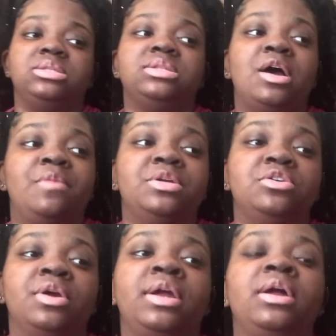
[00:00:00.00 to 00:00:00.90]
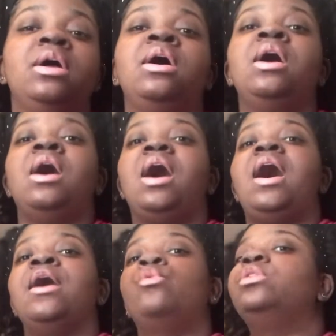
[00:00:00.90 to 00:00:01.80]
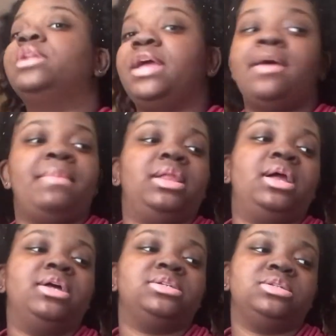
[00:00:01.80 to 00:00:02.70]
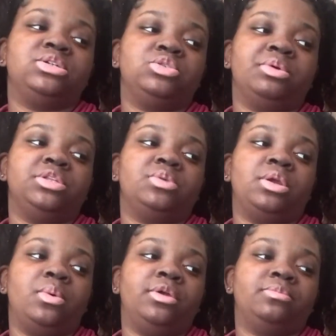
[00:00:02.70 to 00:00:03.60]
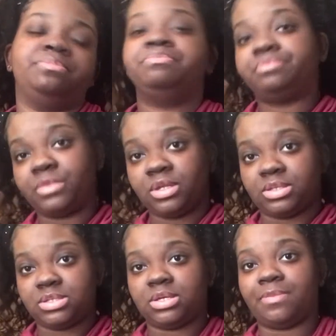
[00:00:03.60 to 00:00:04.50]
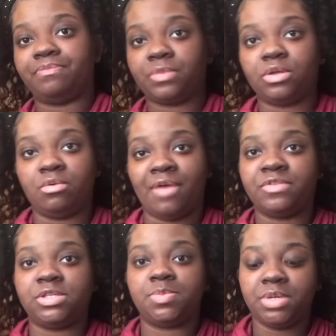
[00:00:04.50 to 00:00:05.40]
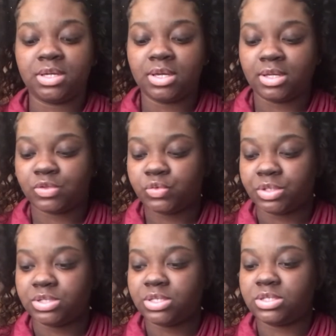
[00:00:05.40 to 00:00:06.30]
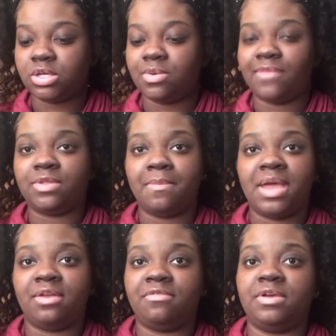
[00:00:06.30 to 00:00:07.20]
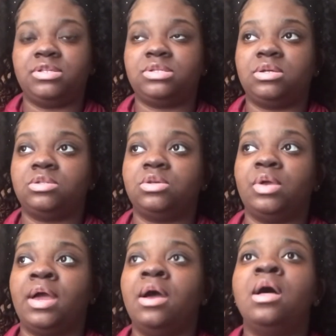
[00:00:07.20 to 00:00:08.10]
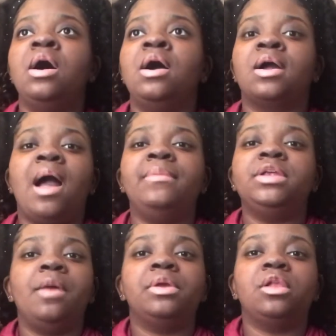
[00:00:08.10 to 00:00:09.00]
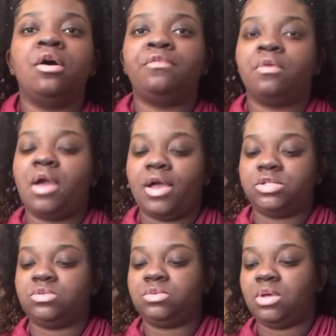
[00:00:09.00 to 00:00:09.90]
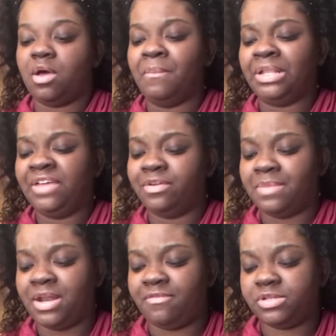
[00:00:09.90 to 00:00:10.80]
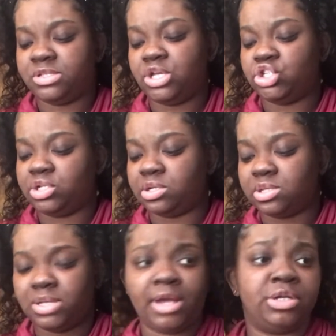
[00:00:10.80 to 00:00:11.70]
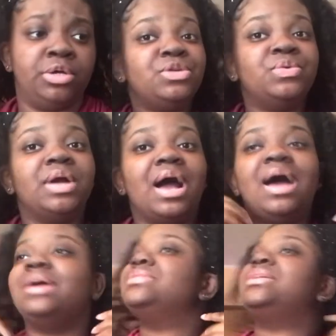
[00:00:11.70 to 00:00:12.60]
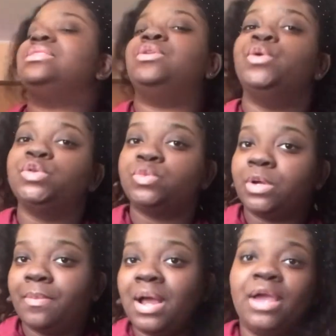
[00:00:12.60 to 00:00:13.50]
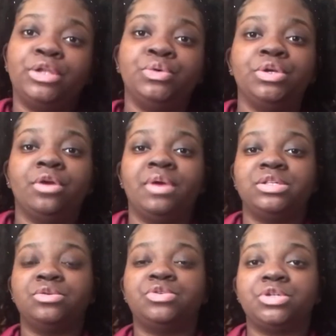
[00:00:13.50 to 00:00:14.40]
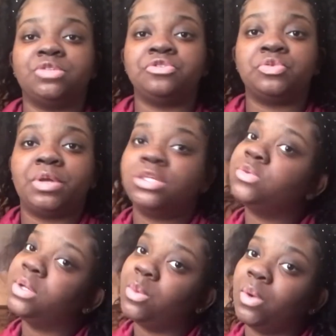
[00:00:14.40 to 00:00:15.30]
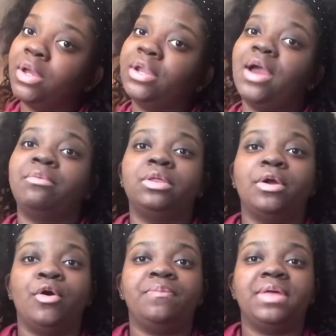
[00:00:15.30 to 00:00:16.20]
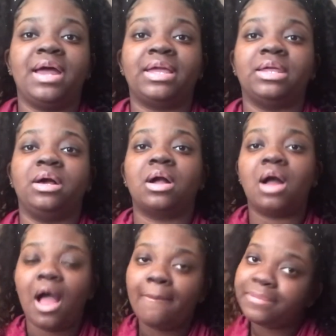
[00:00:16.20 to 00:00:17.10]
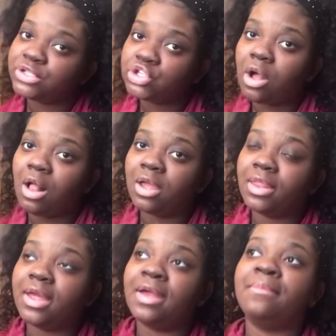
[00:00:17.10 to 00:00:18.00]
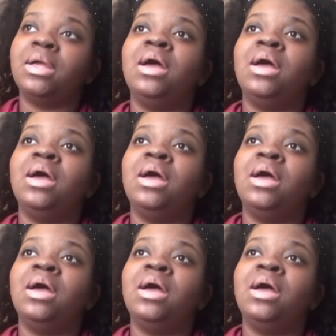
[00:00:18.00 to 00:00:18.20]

that would be great. I will get my license in 2021. Let's see. You have to speak it into existence. You have to manifest it. So yeah, comment down below if you guys believe in manifestation, because I do. You guys, those were my New Year resolutions for 2021. I really hope that I can accomplish all of them